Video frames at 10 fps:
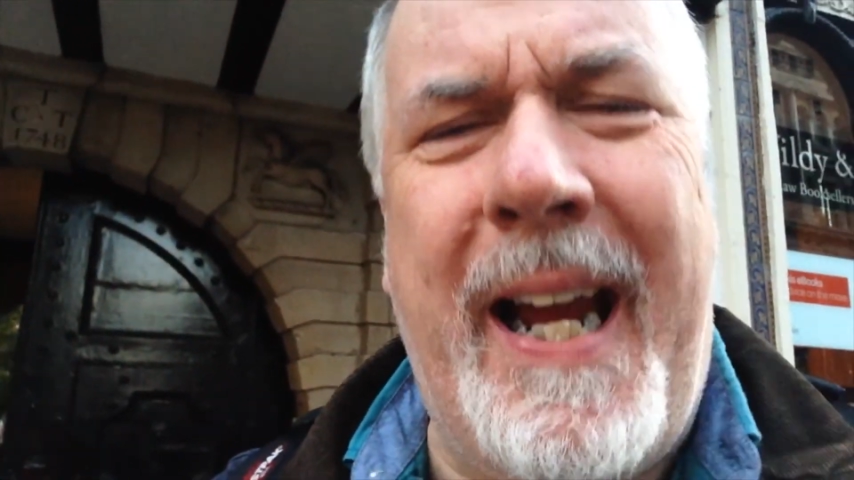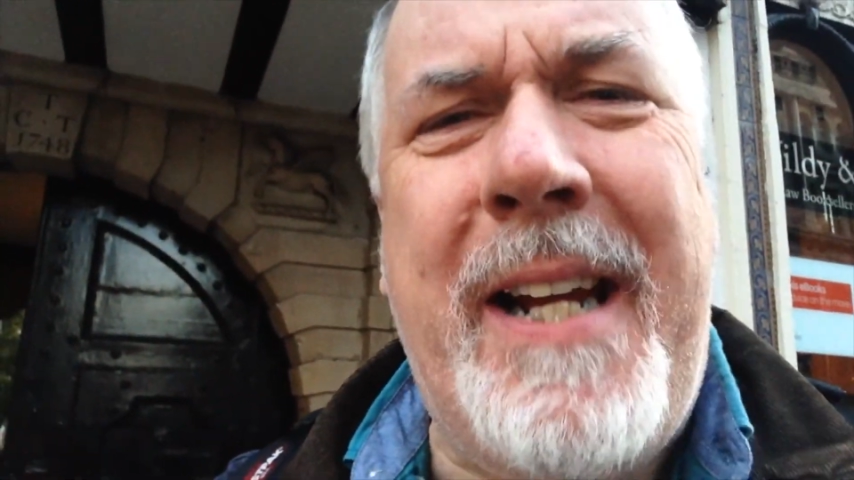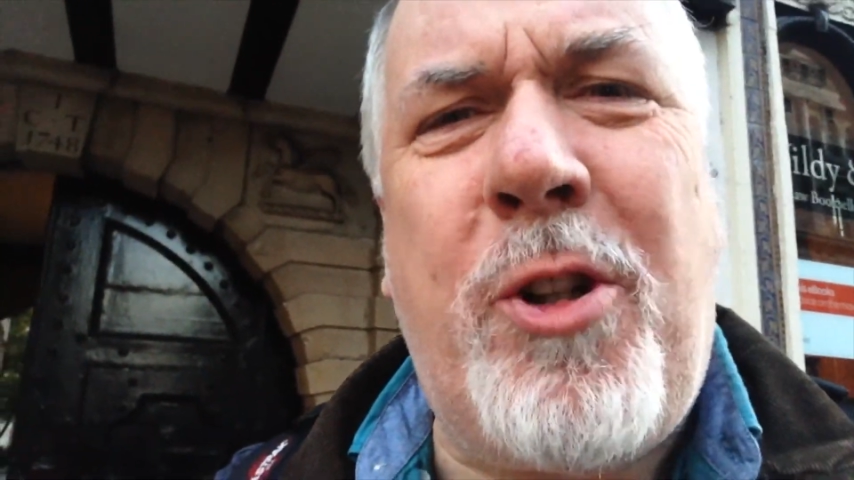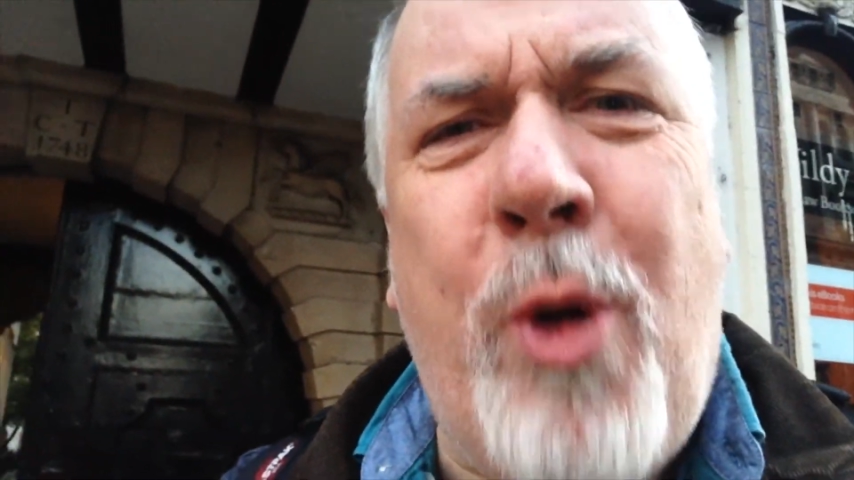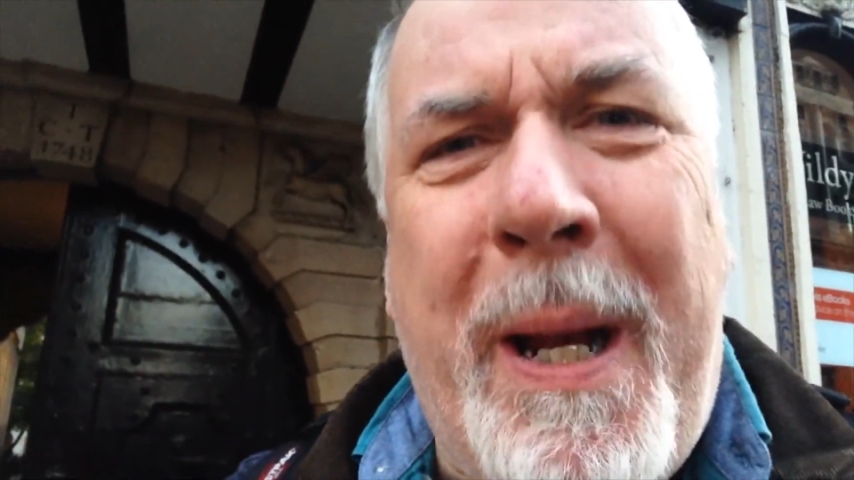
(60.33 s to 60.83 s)

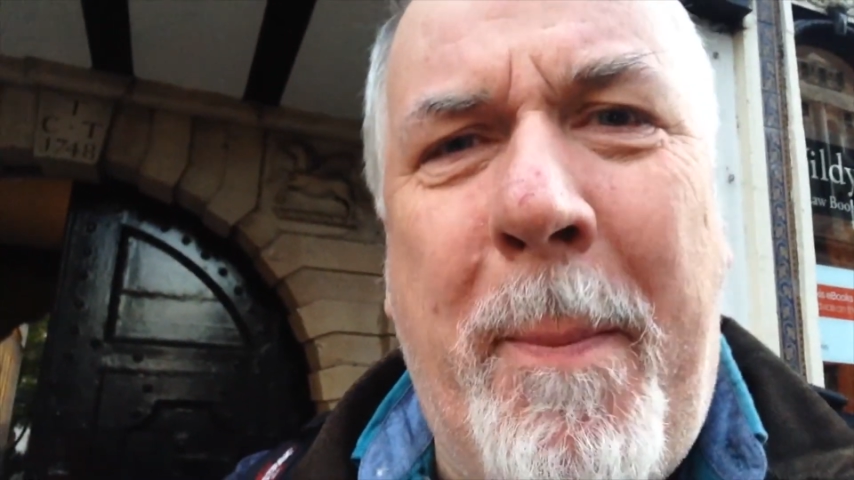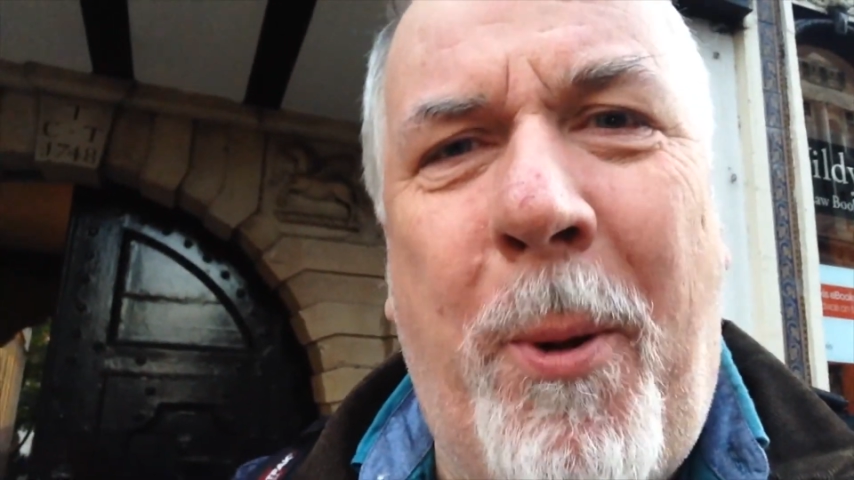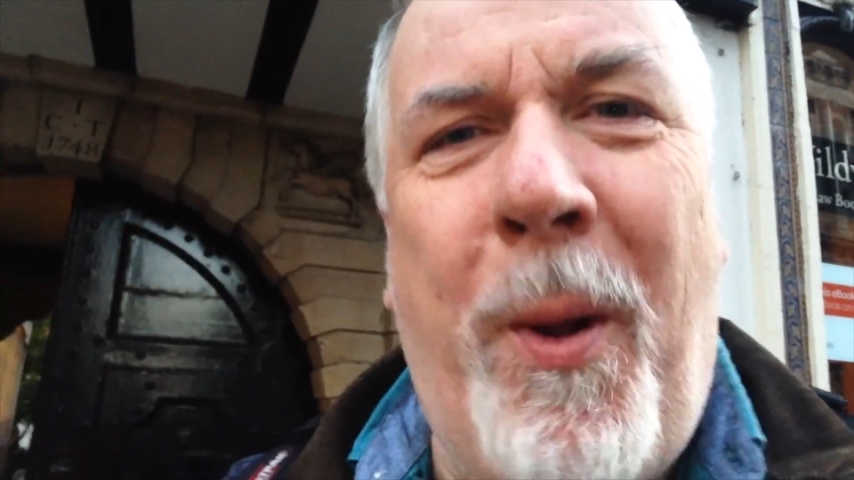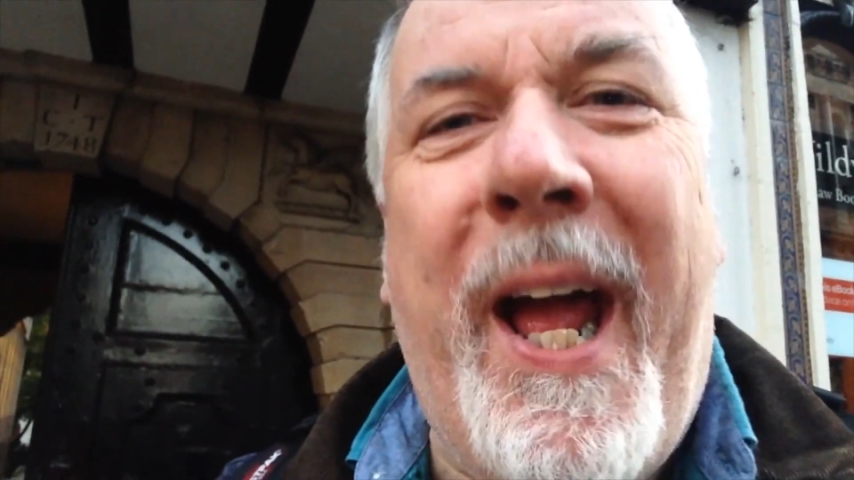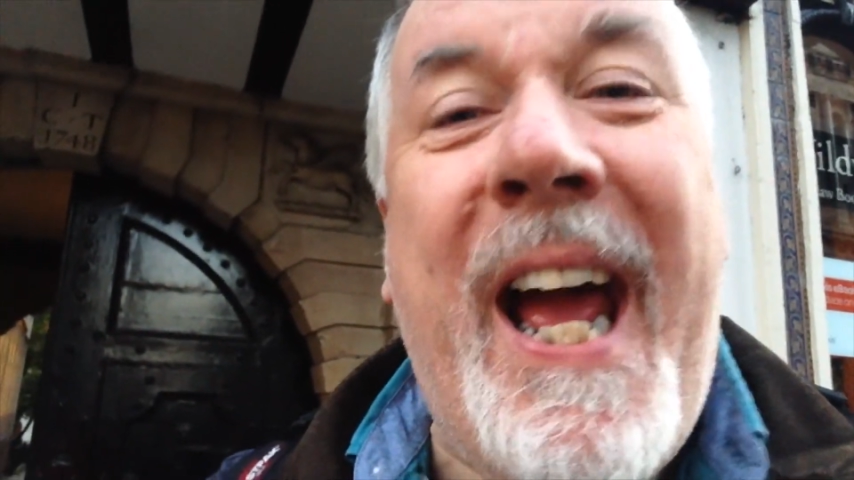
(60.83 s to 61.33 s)

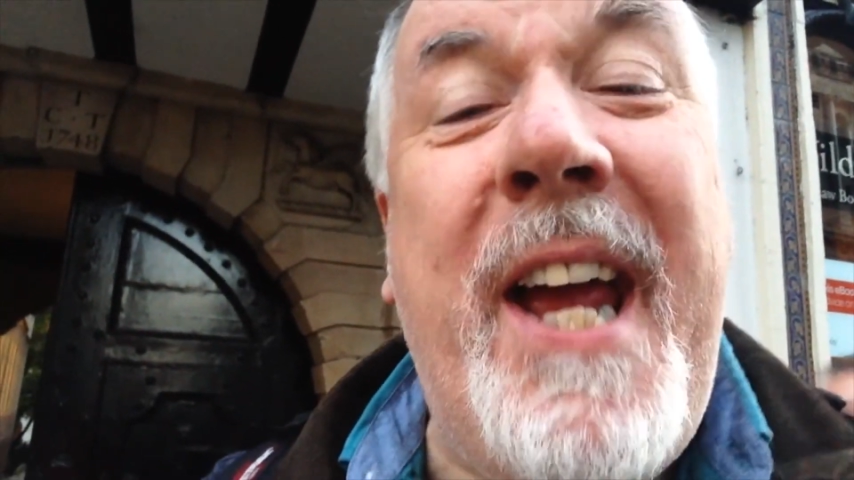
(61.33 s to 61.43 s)
incredible,